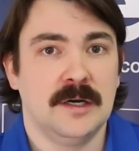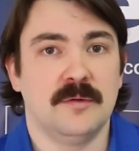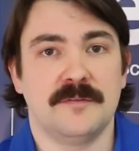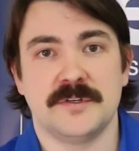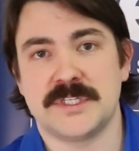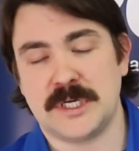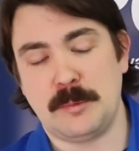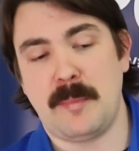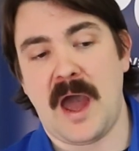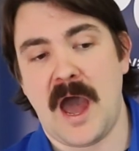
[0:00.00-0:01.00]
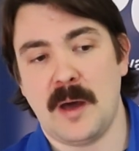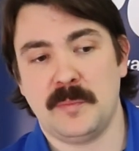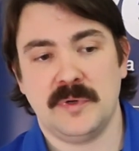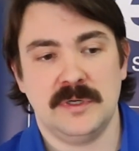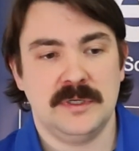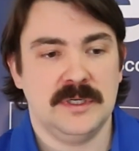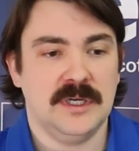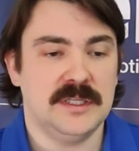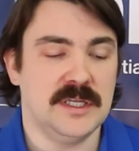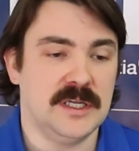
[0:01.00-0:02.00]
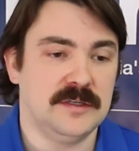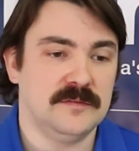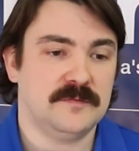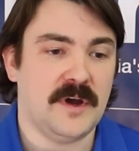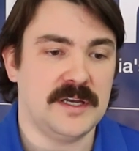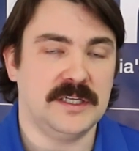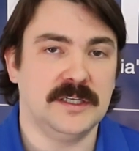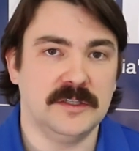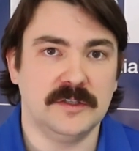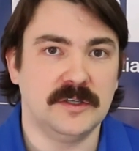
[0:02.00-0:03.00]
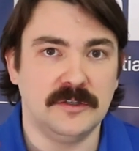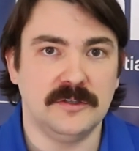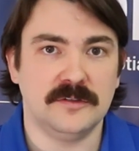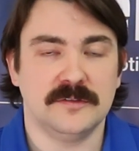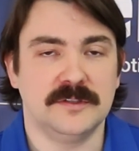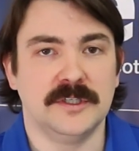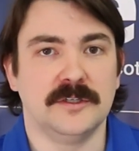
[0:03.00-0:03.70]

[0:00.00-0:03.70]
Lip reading: referencing a map, and then finding a little,